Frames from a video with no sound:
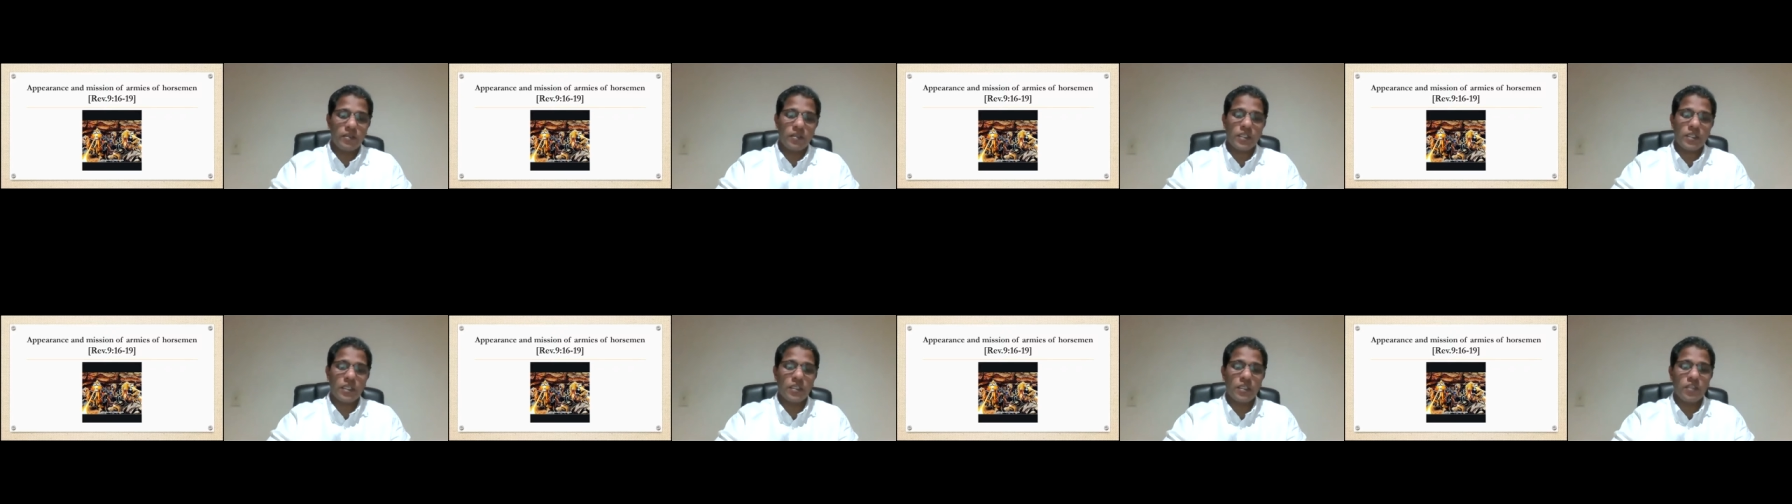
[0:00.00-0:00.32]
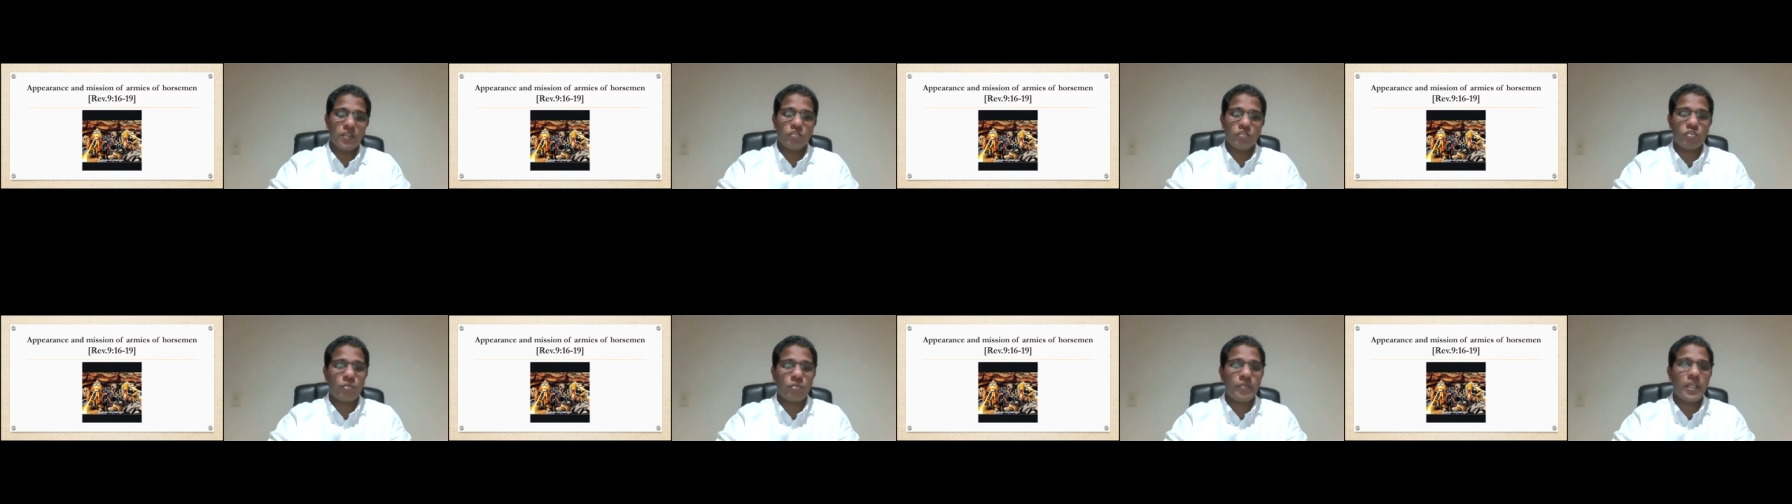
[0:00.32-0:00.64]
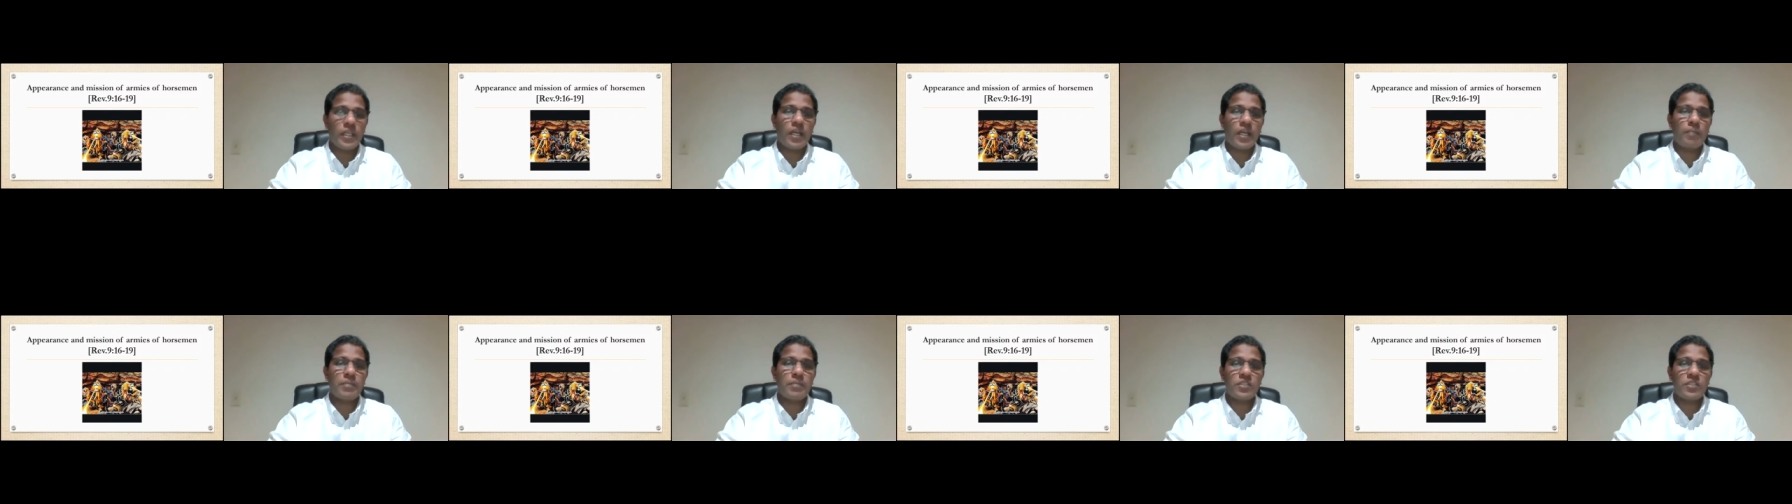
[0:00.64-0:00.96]
Okay, so we
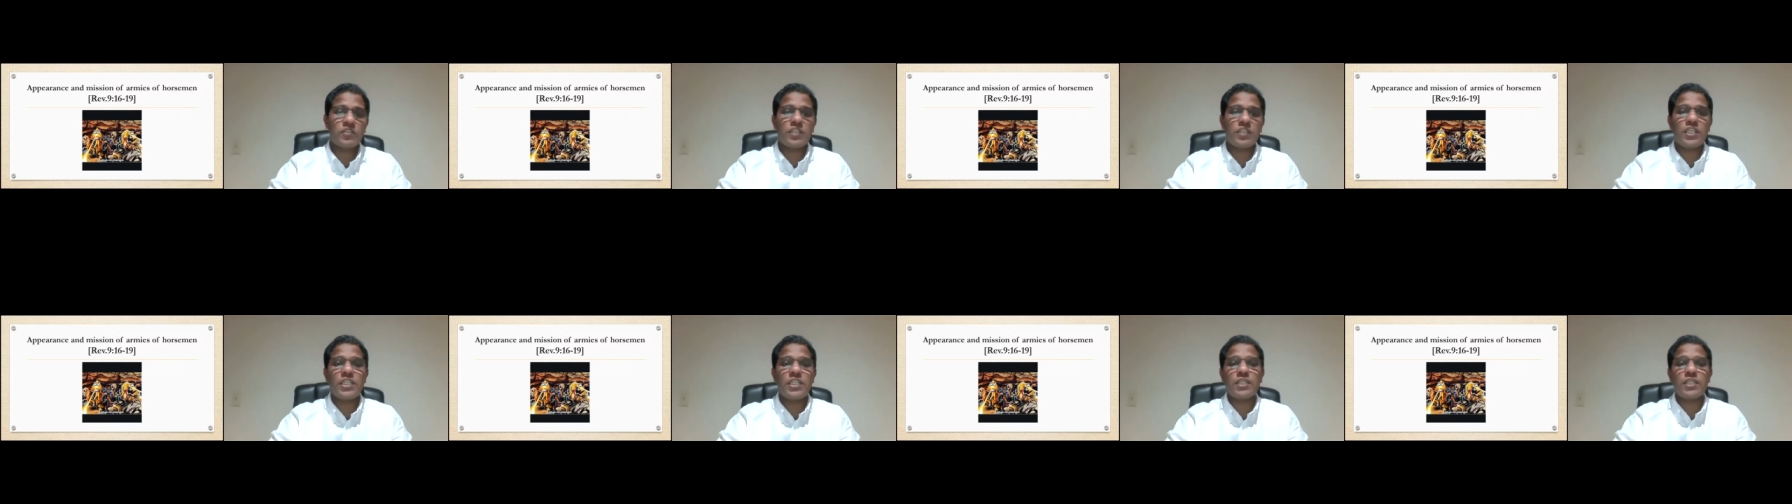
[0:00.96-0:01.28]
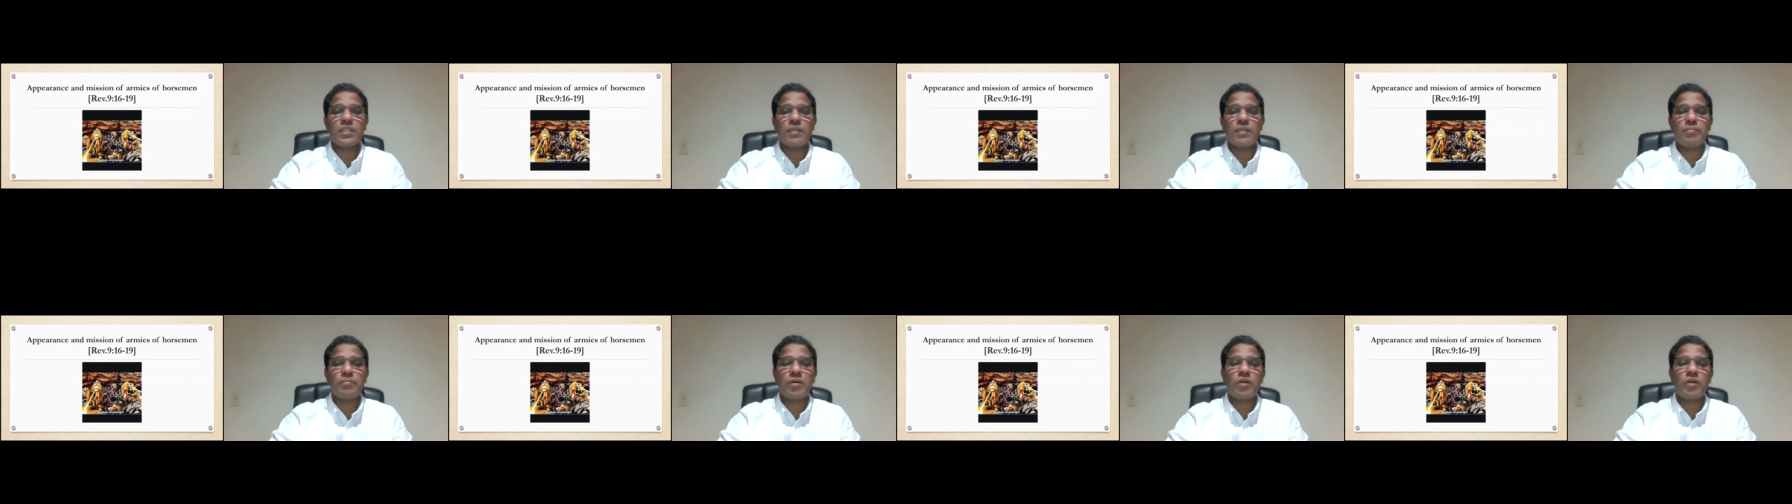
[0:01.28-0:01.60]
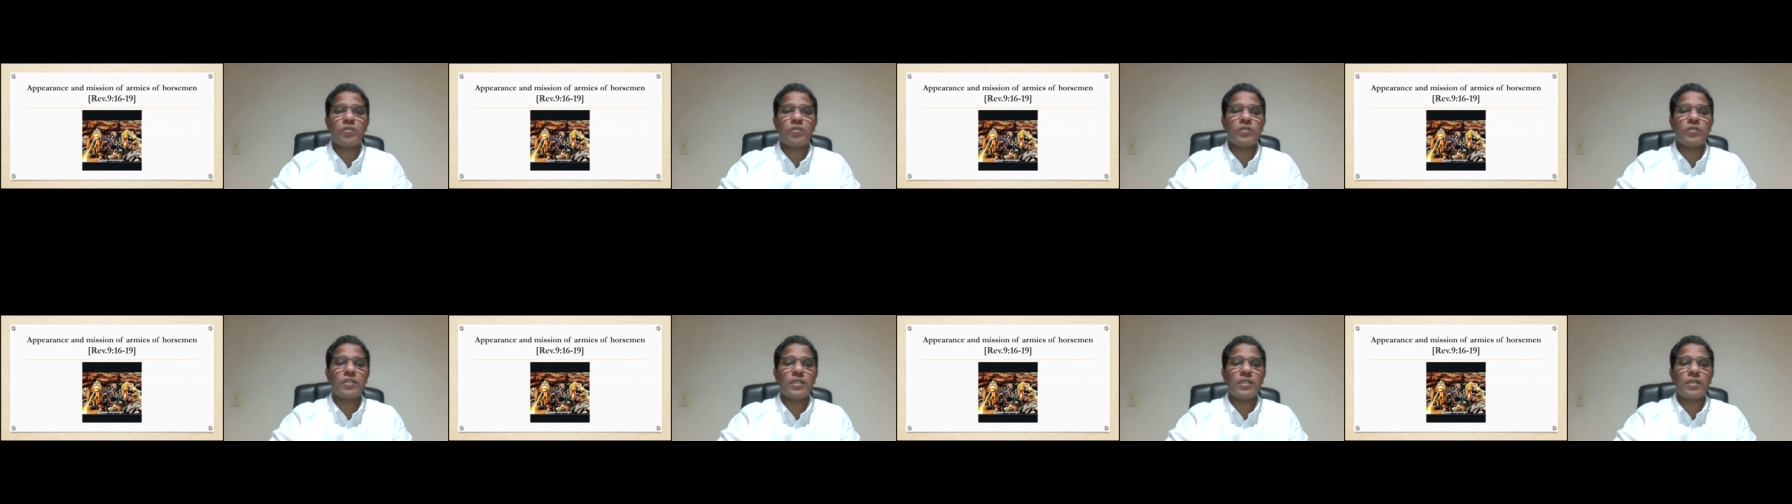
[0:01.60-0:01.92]
have been studying
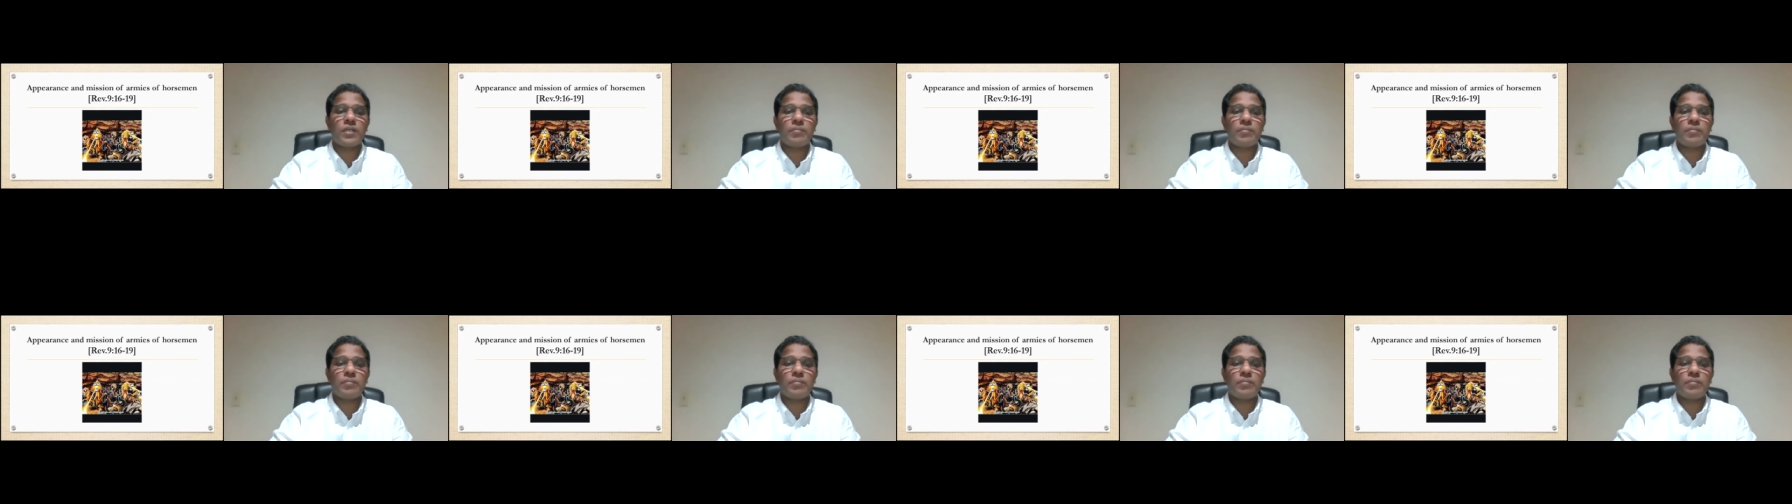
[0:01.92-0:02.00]
about, uh,